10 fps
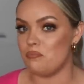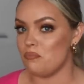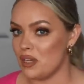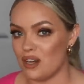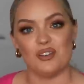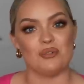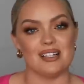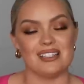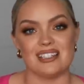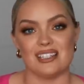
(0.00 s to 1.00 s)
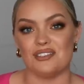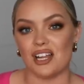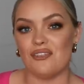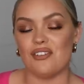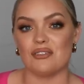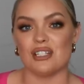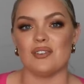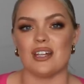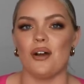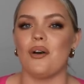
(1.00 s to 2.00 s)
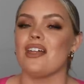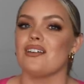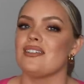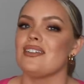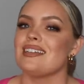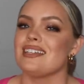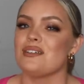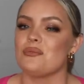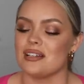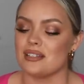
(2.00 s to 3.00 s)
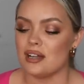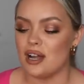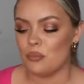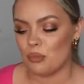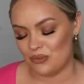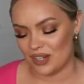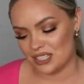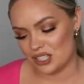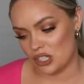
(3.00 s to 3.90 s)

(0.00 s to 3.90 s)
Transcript: been a few months since I've done a favorites video, I thought that this was perfect.